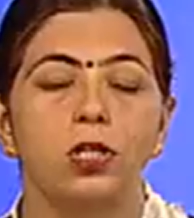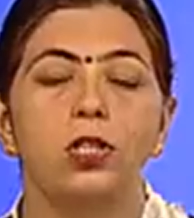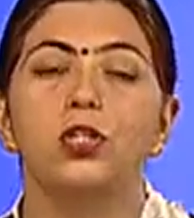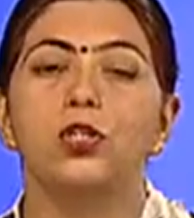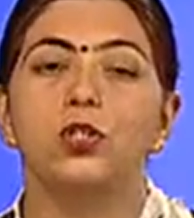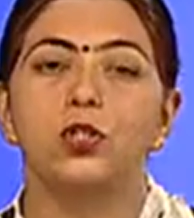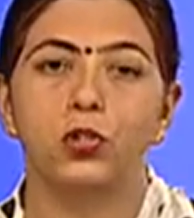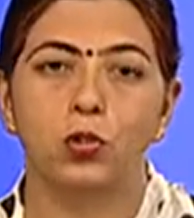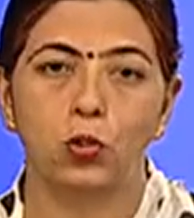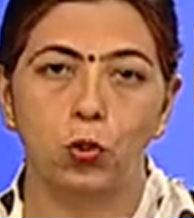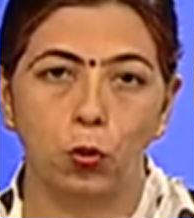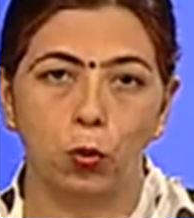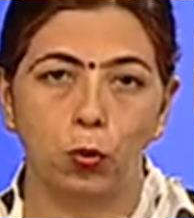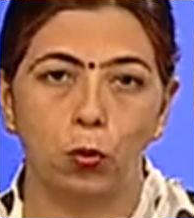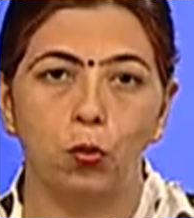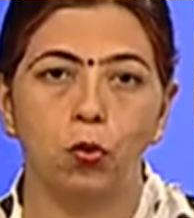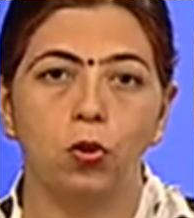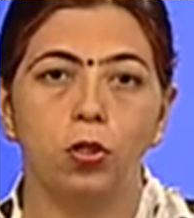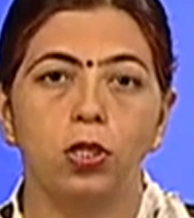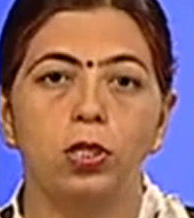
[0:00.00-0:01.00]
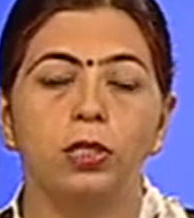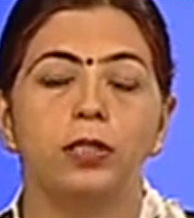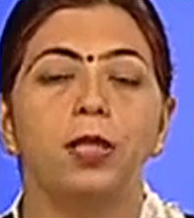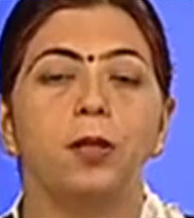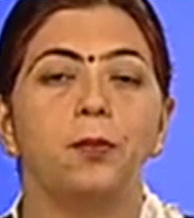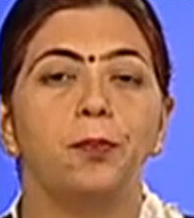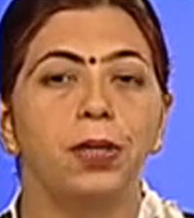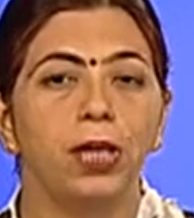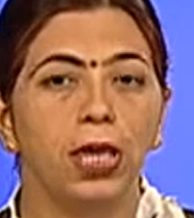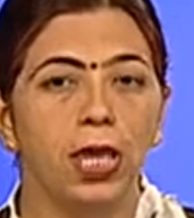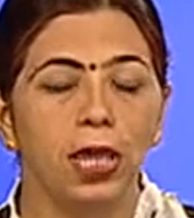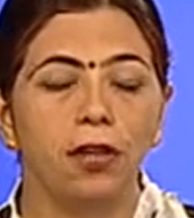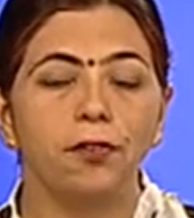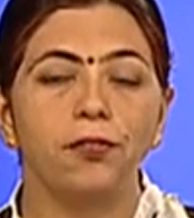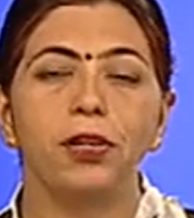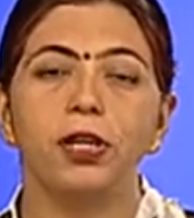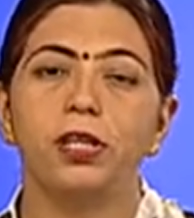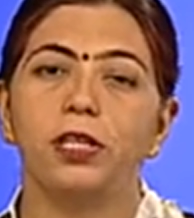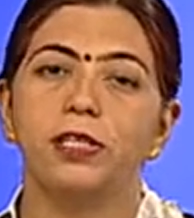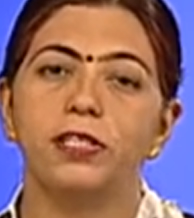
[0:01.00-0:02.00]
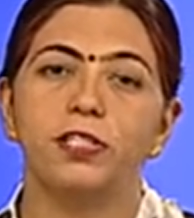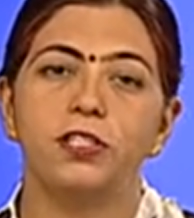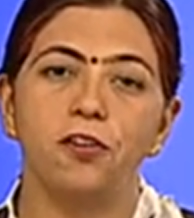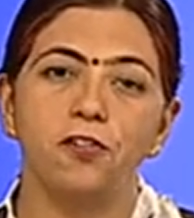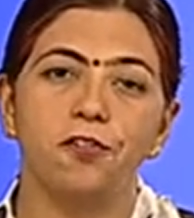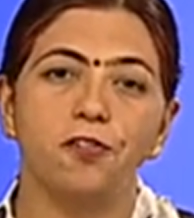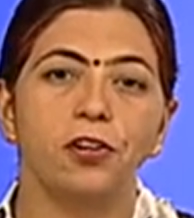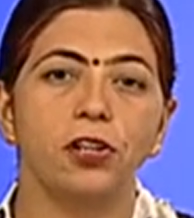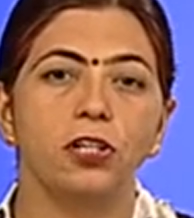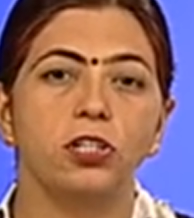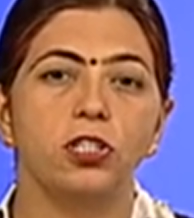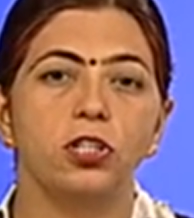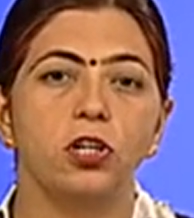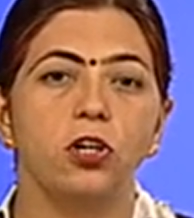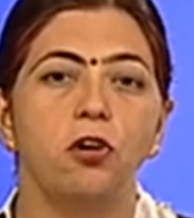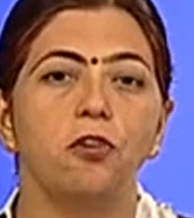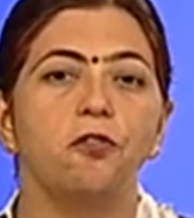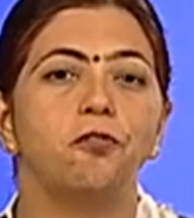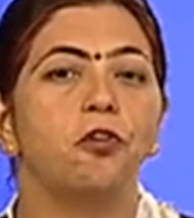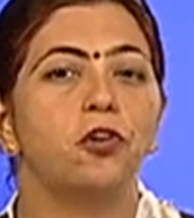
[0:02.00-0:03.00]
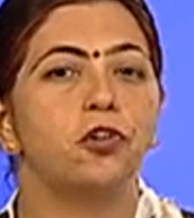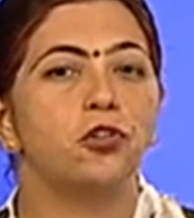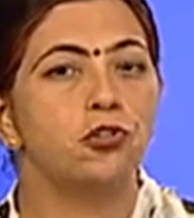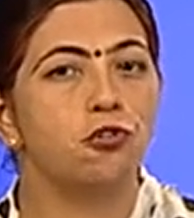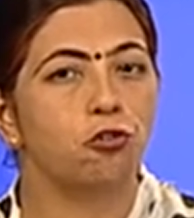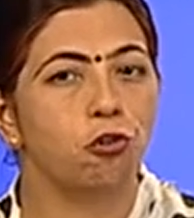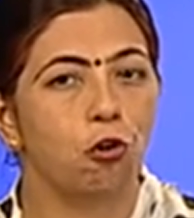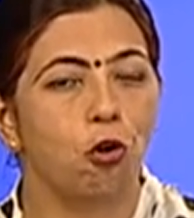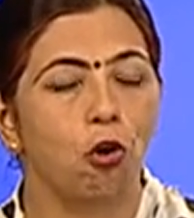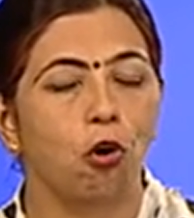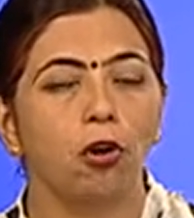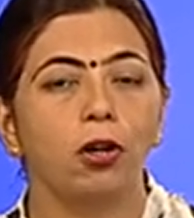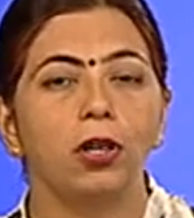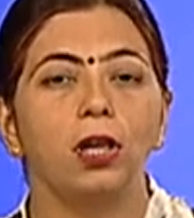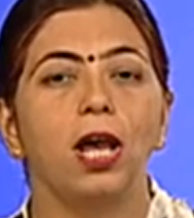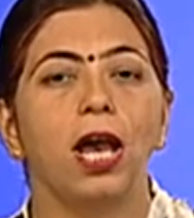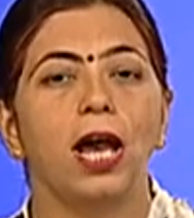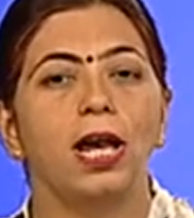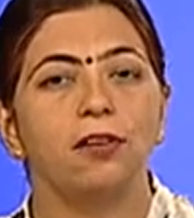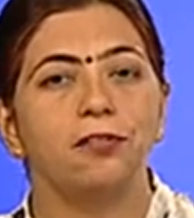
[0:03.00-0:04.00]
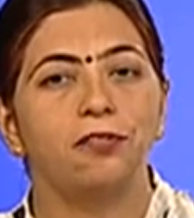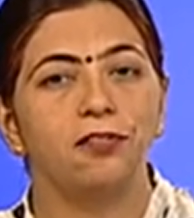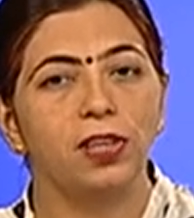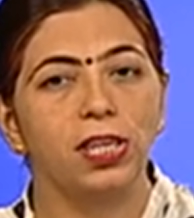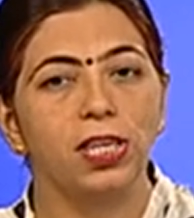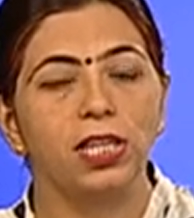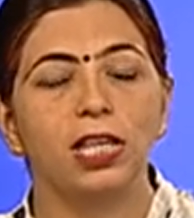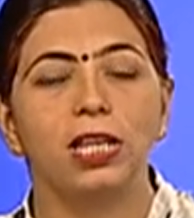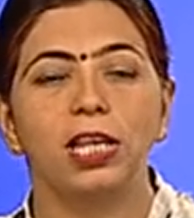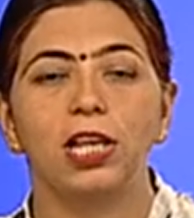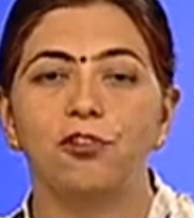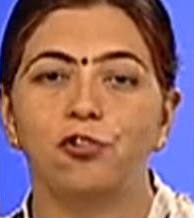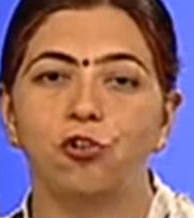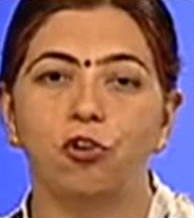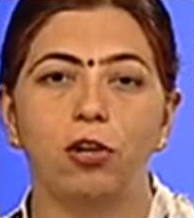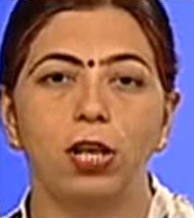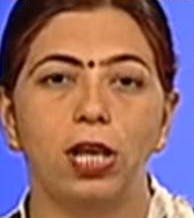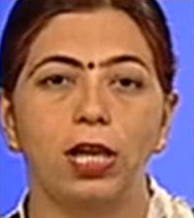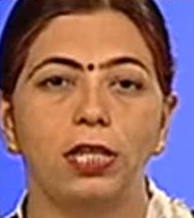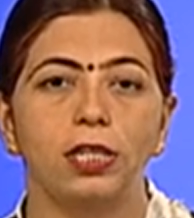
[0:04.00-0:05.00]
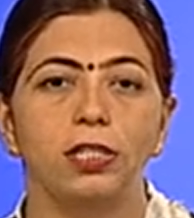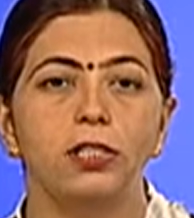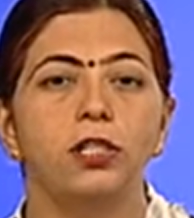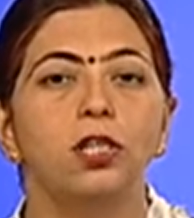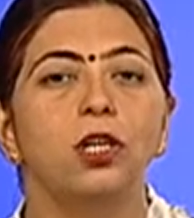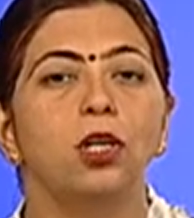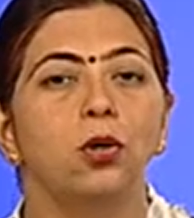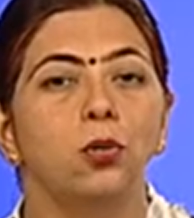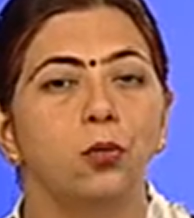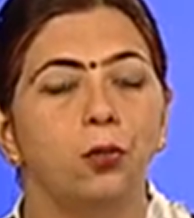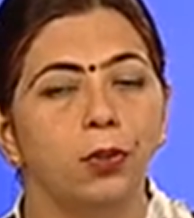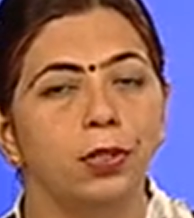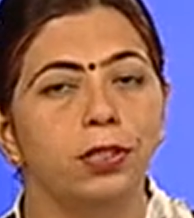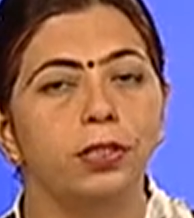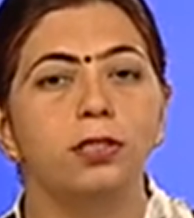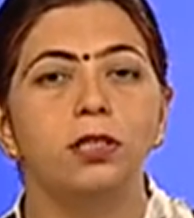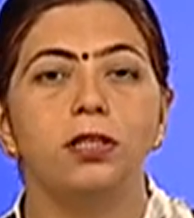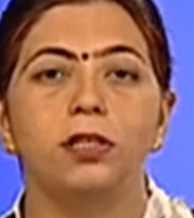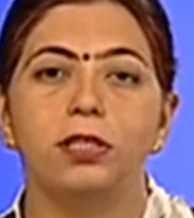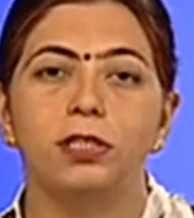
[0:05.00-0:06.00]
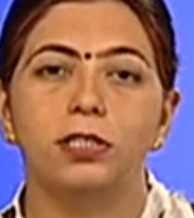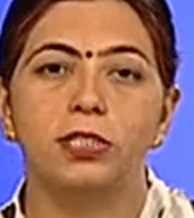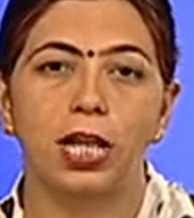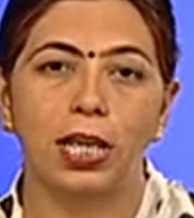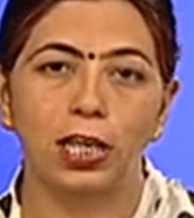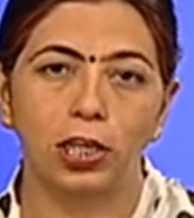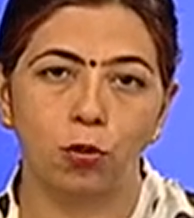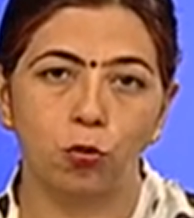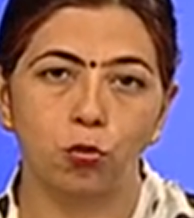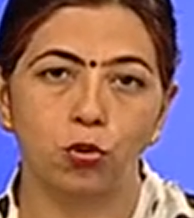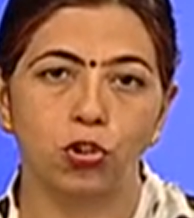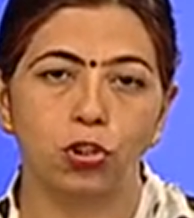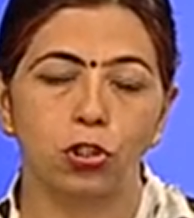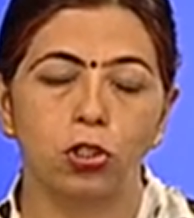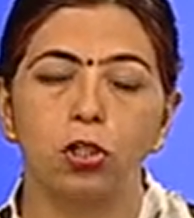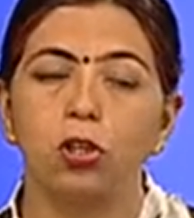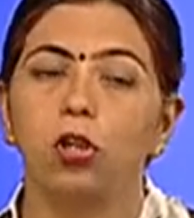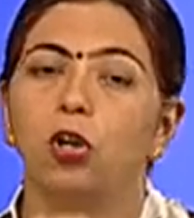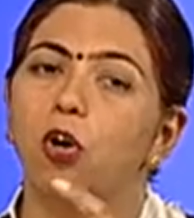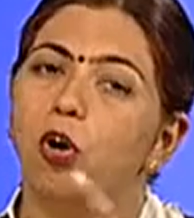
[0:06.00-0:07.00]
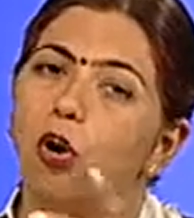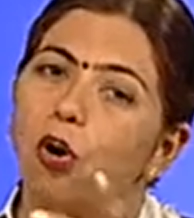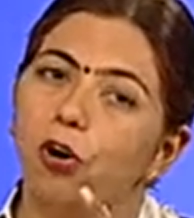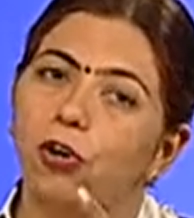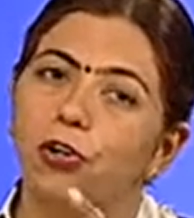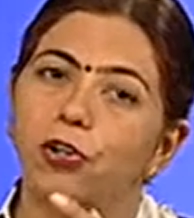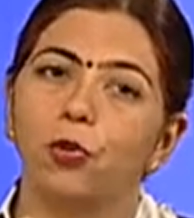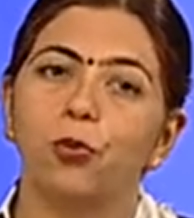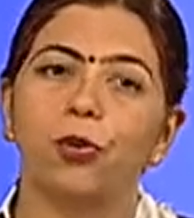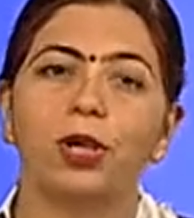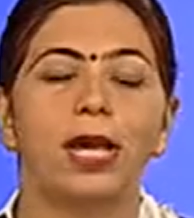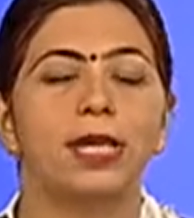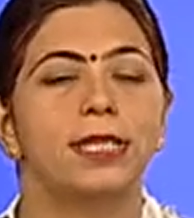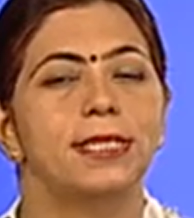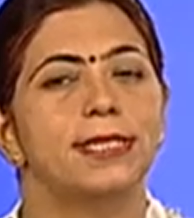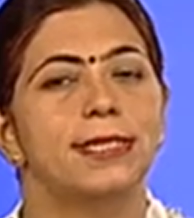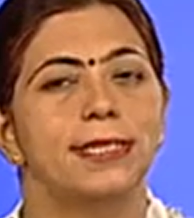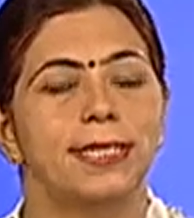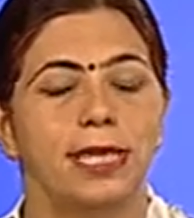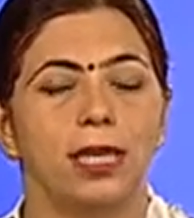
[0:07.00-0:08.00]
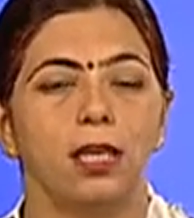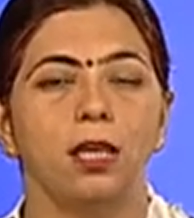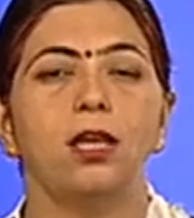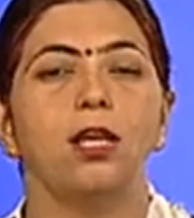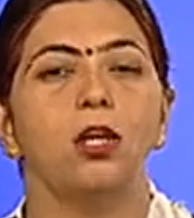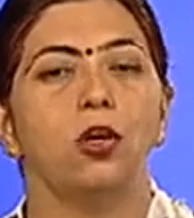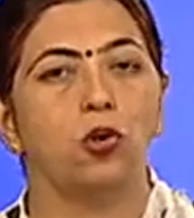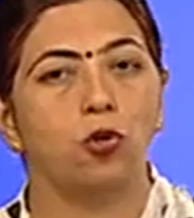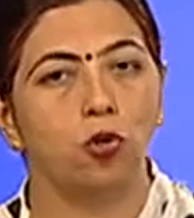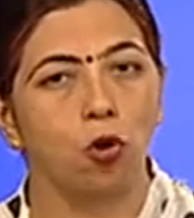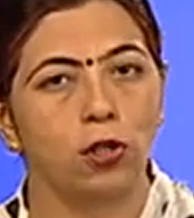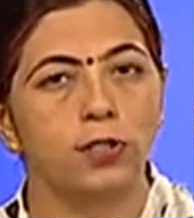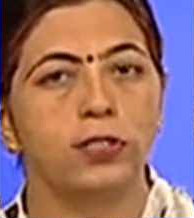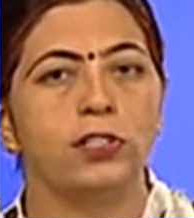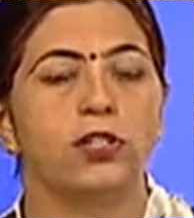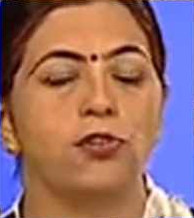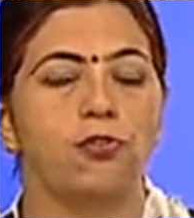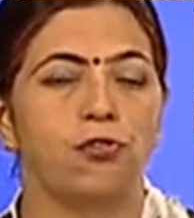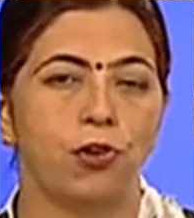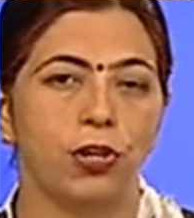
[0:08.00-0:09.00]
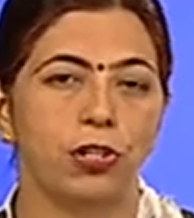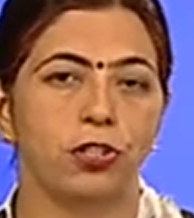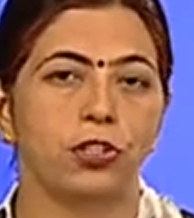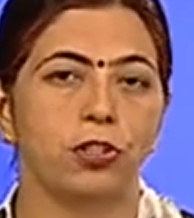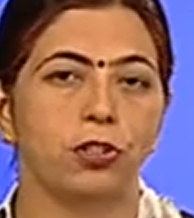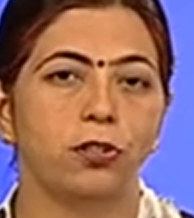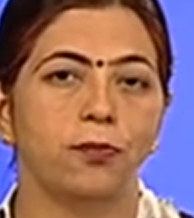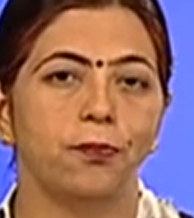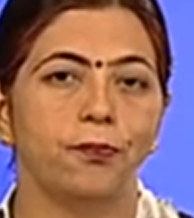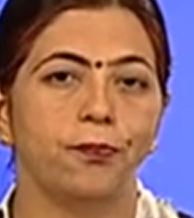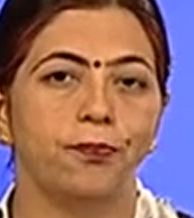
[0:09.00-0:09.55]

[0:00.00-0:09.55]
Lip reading: So, the behavior is different for strong and weak electrolyte with dilution, or you can say concentration.